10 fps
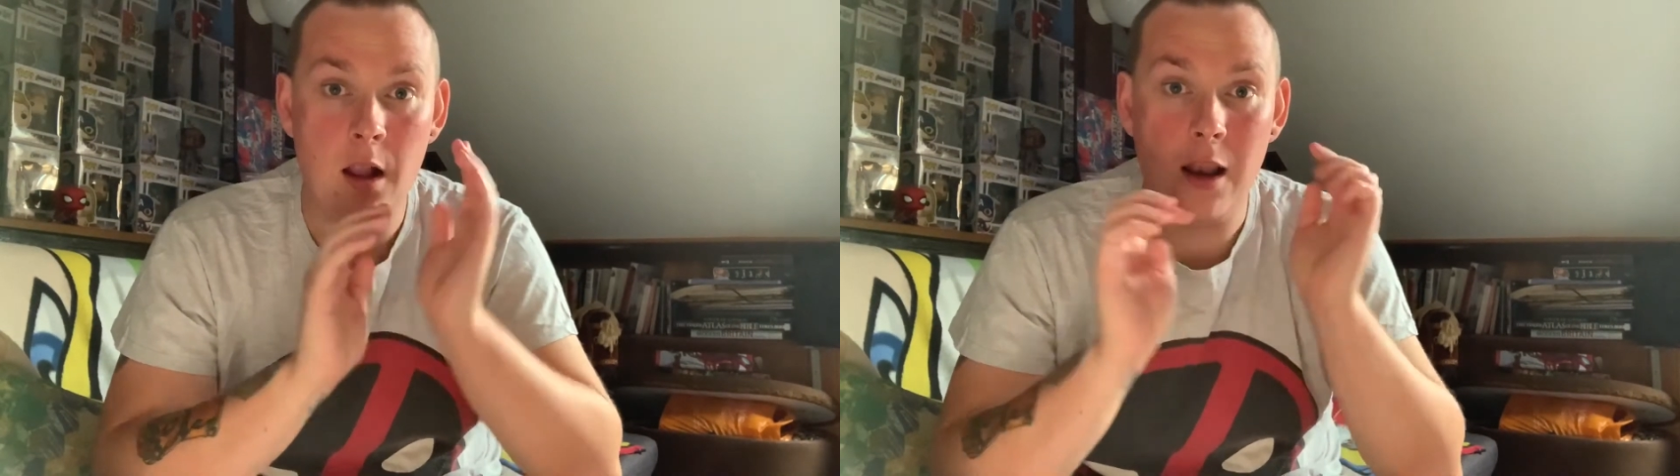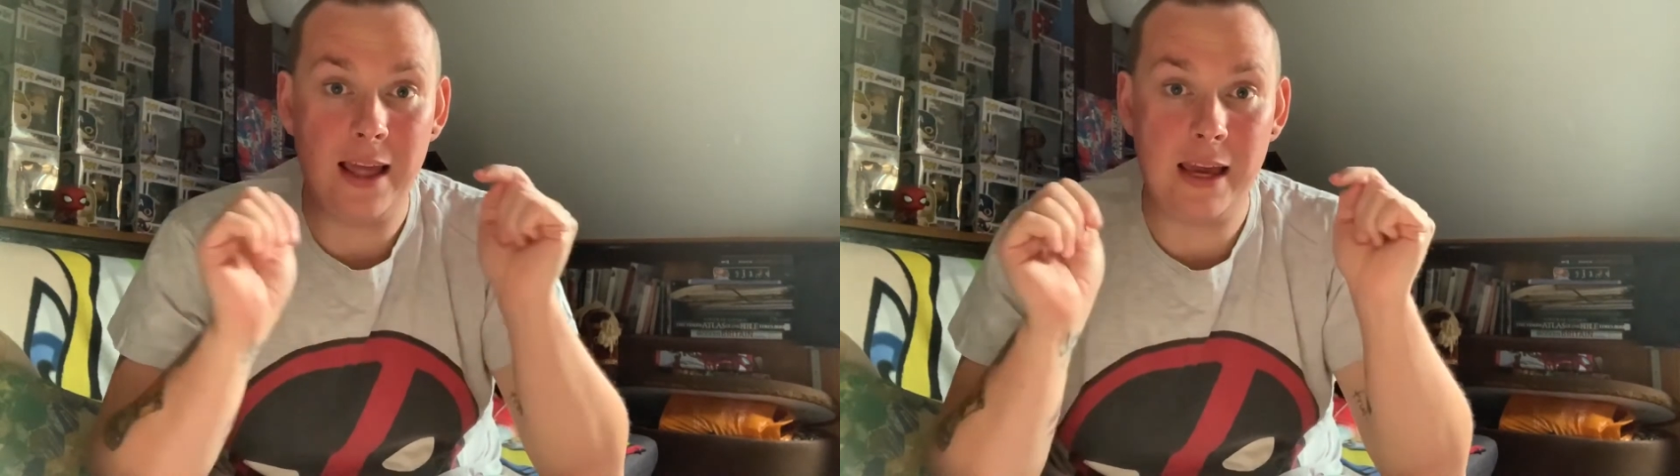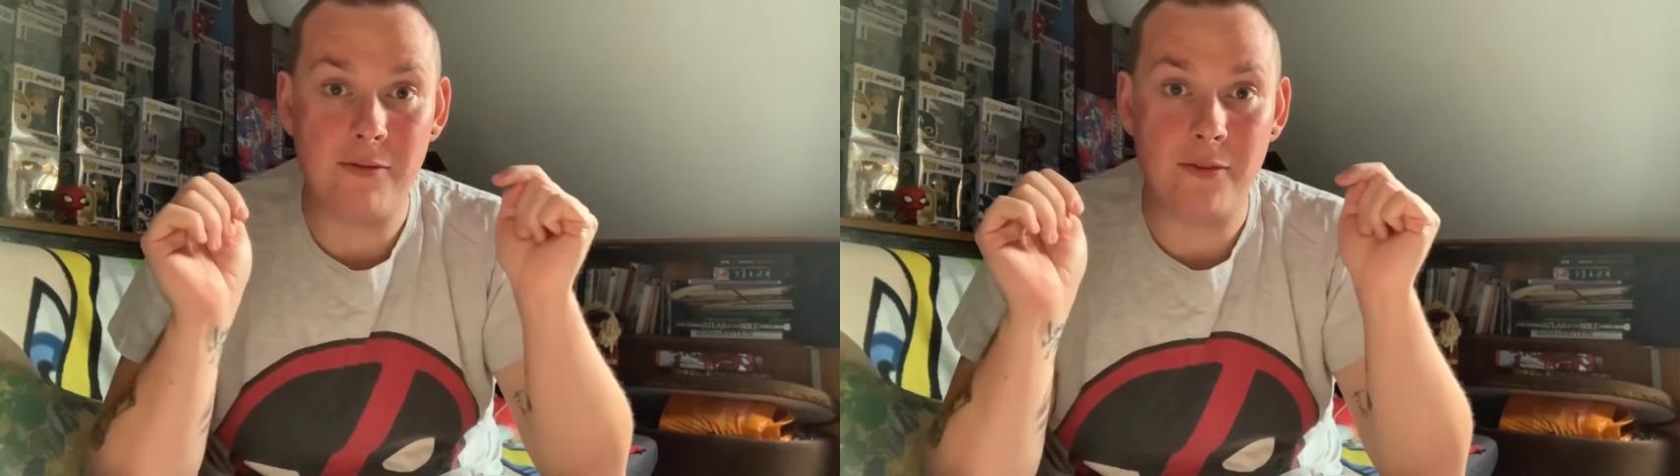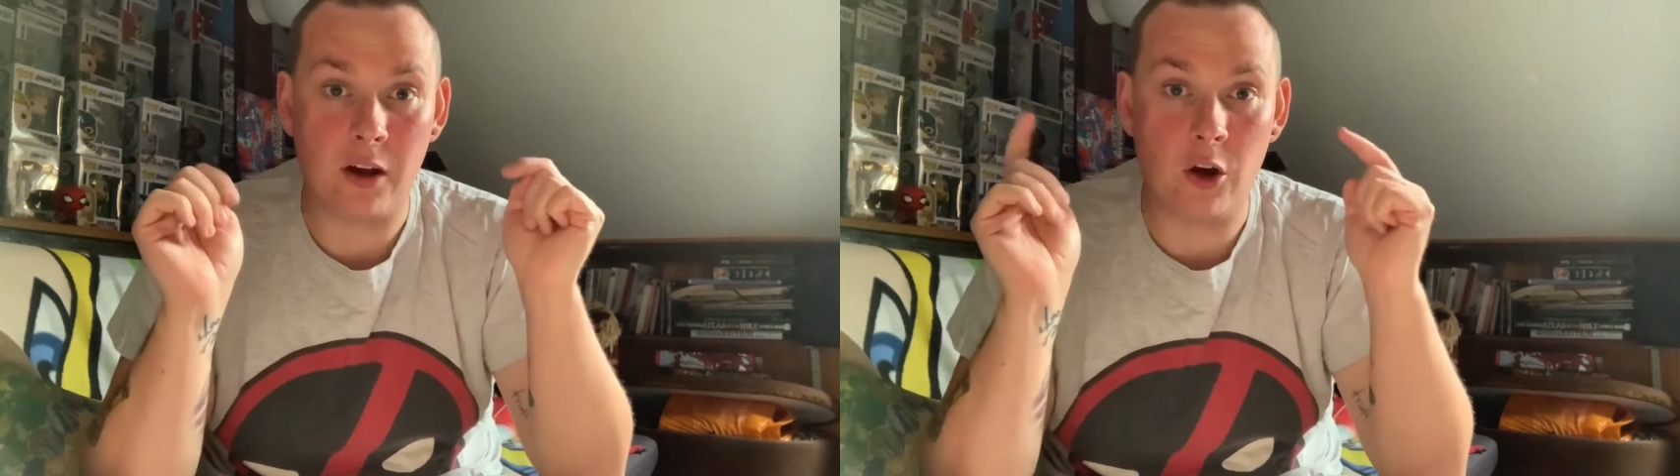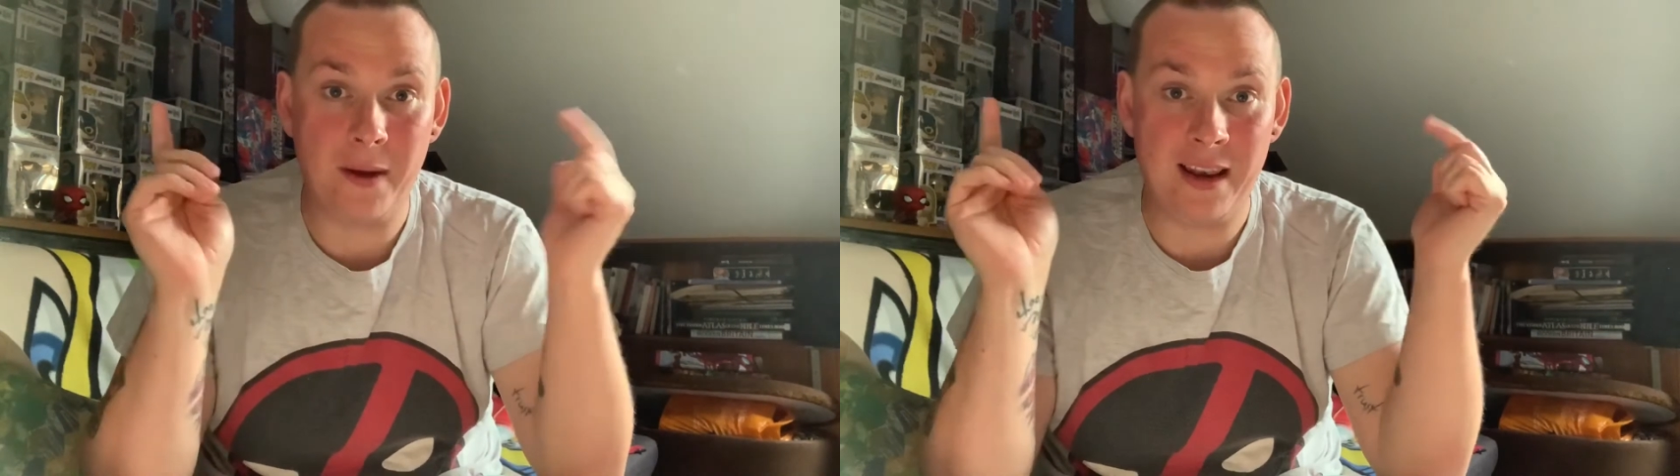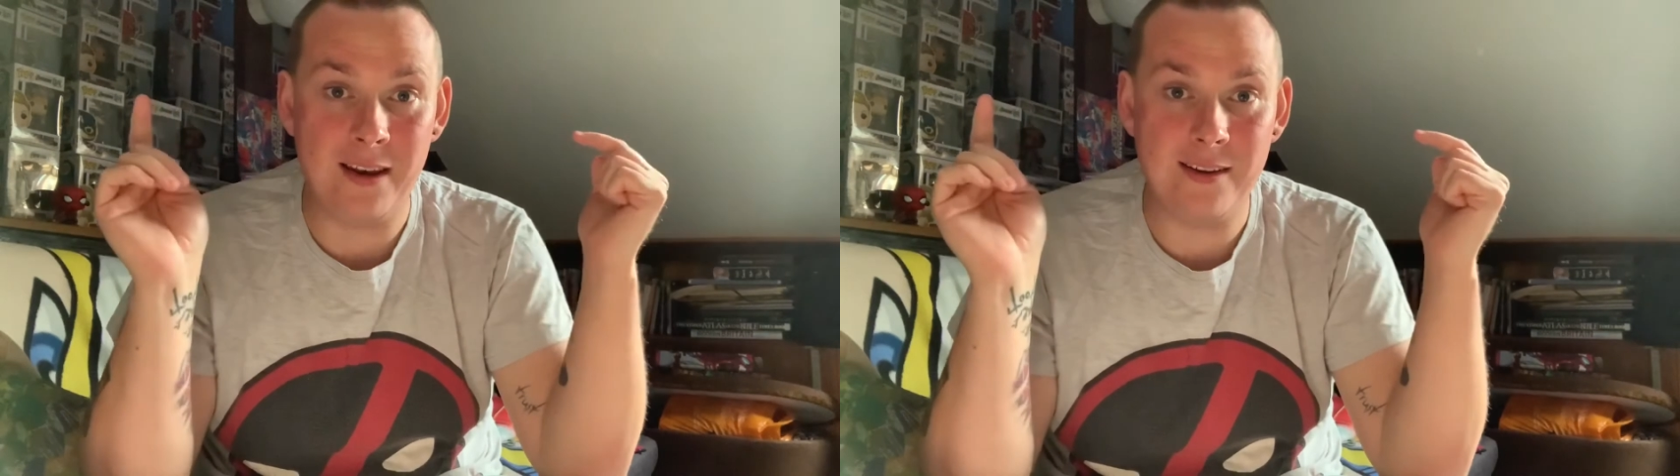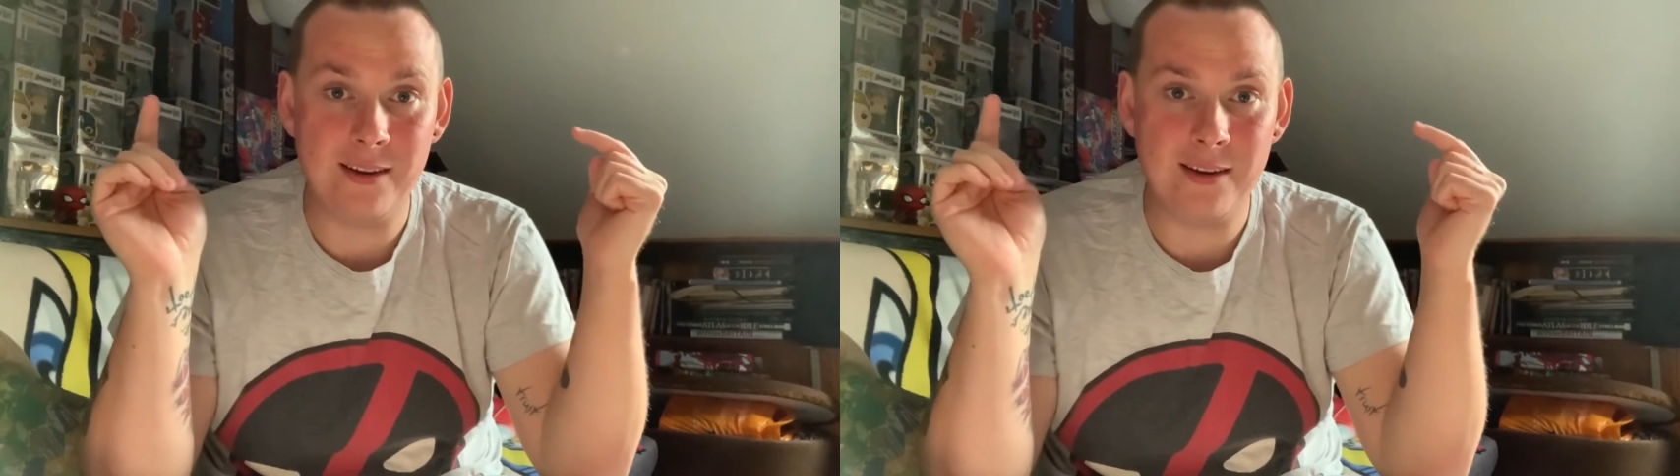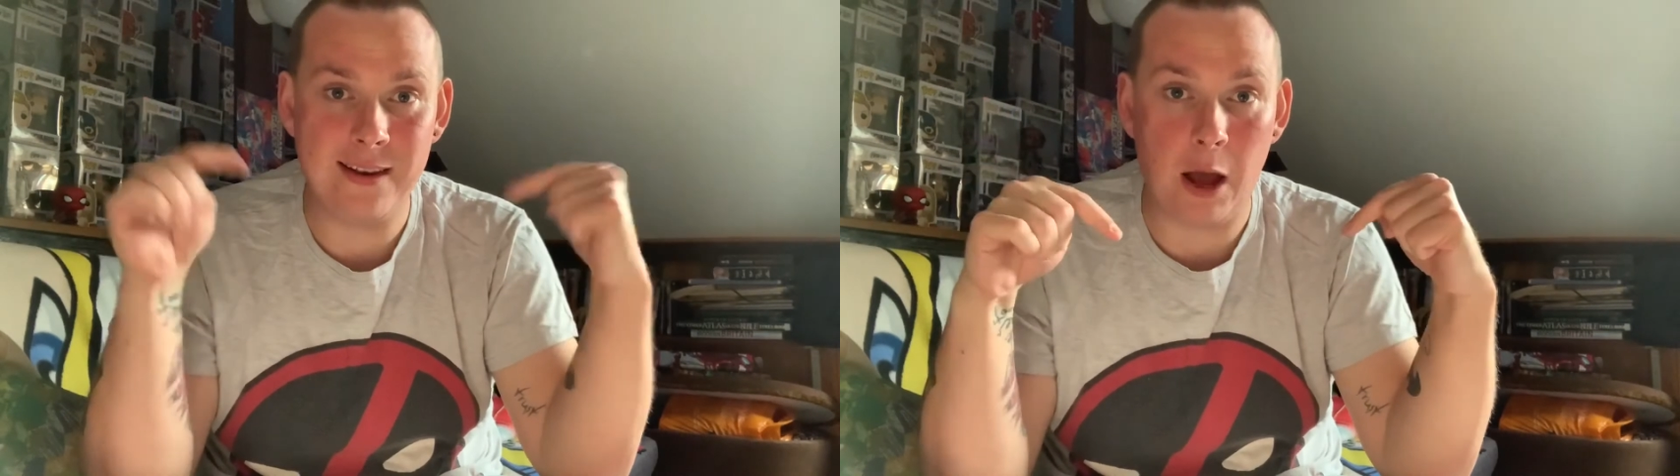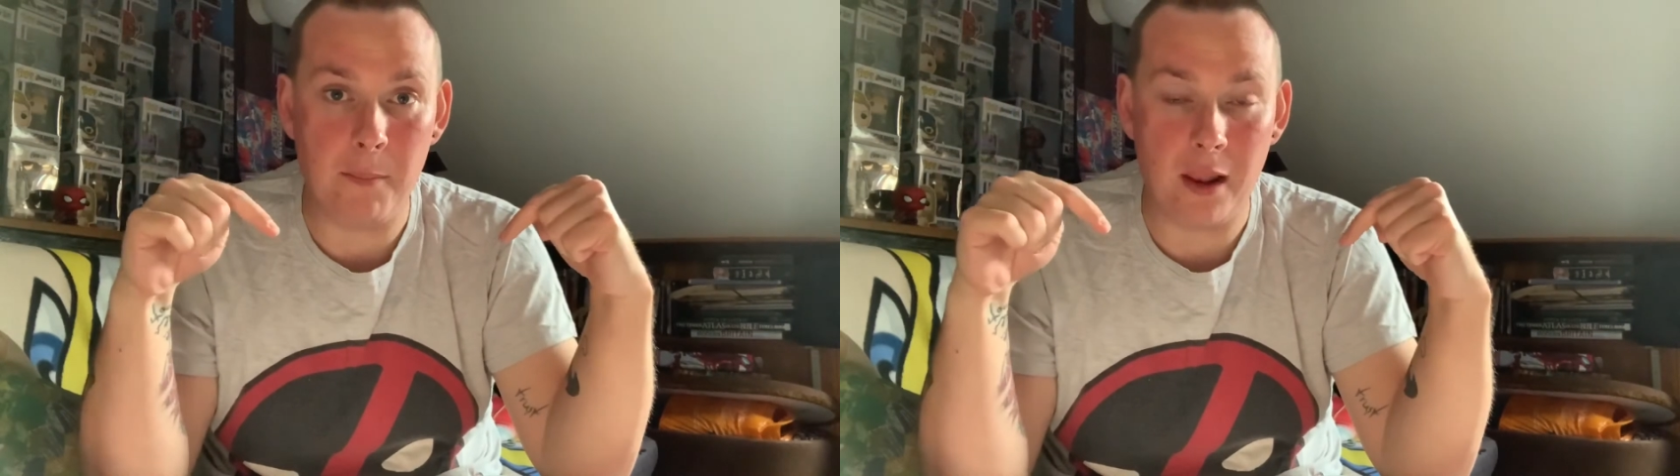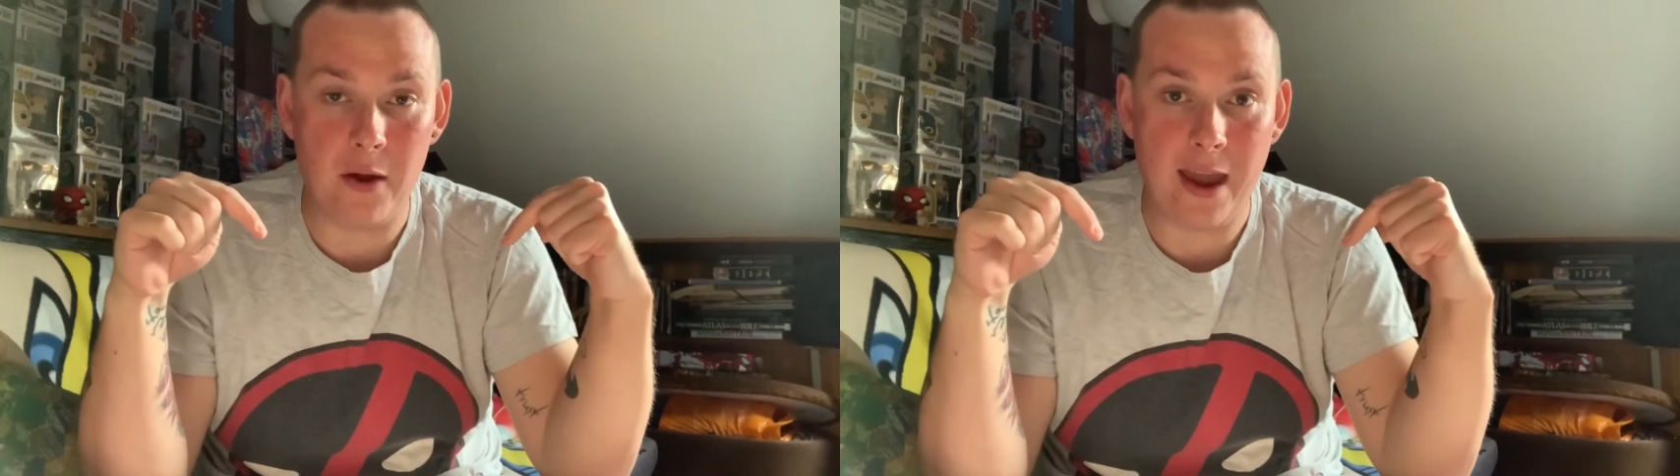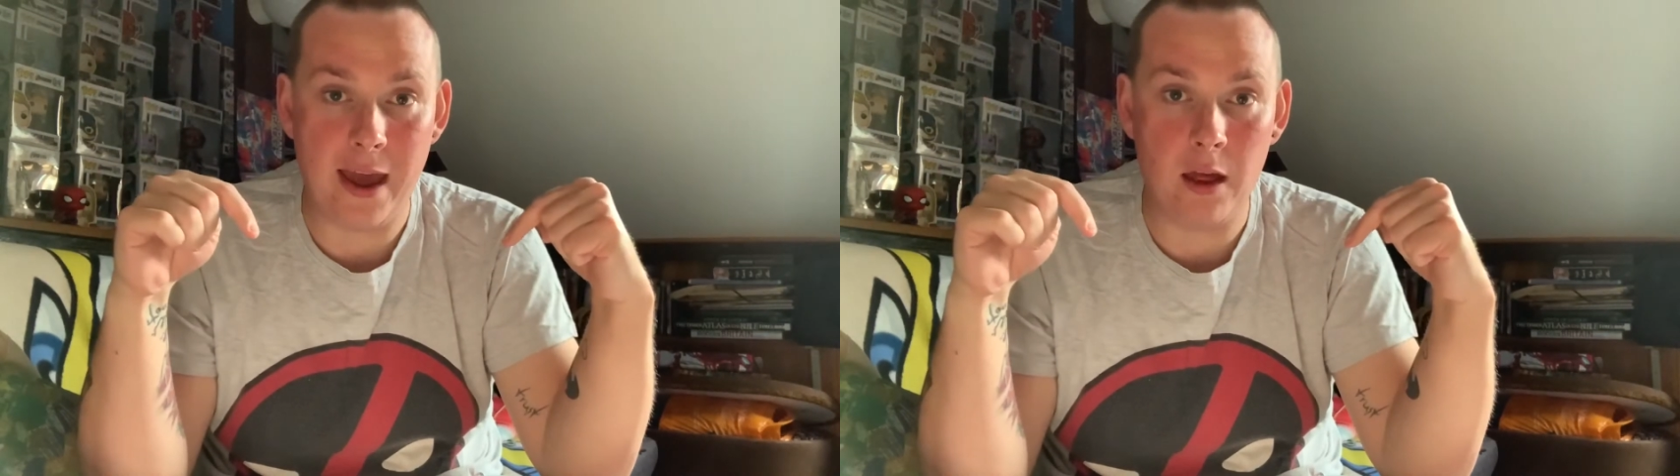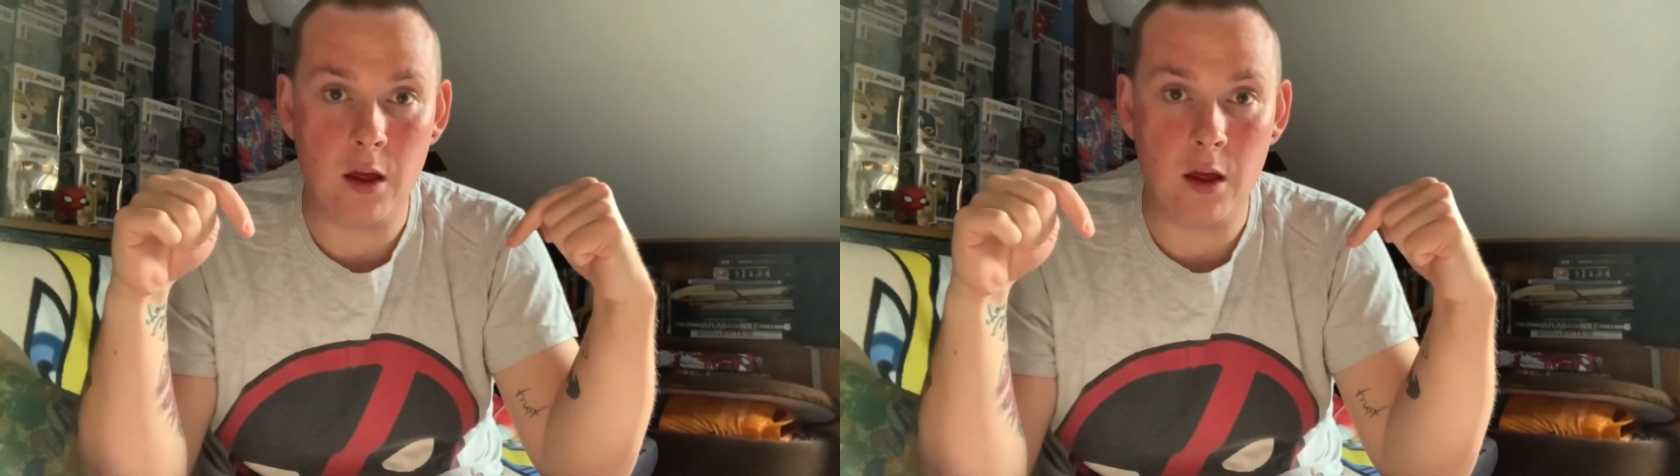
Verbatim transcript: leave a comment down below here.